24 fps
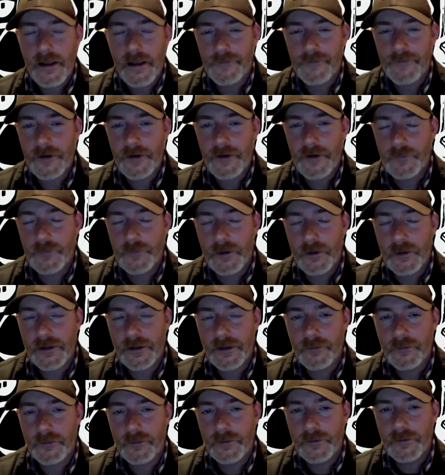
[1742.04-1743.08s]
Facebook,
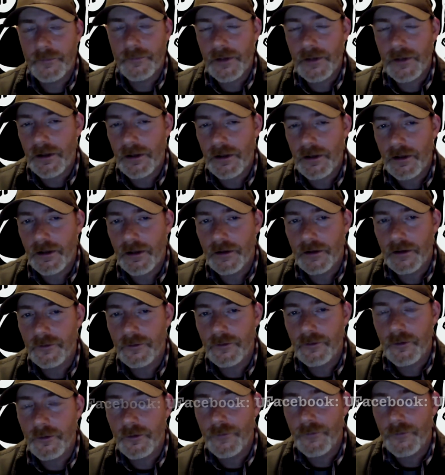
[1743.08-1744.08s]
it would be UFO